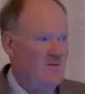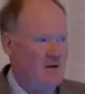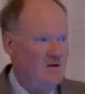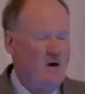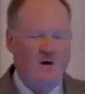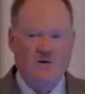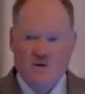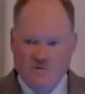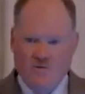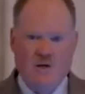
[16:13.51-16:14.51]
that all
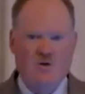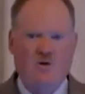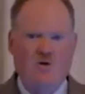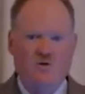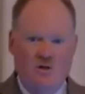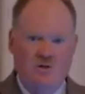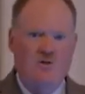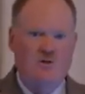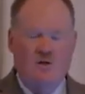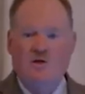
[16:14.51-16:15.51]
this information goes
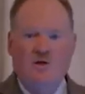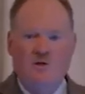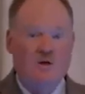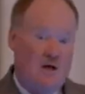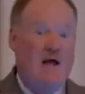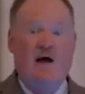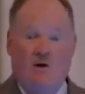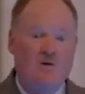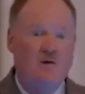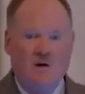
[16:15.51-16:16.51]
into the
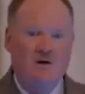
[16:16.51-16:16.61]
cloud,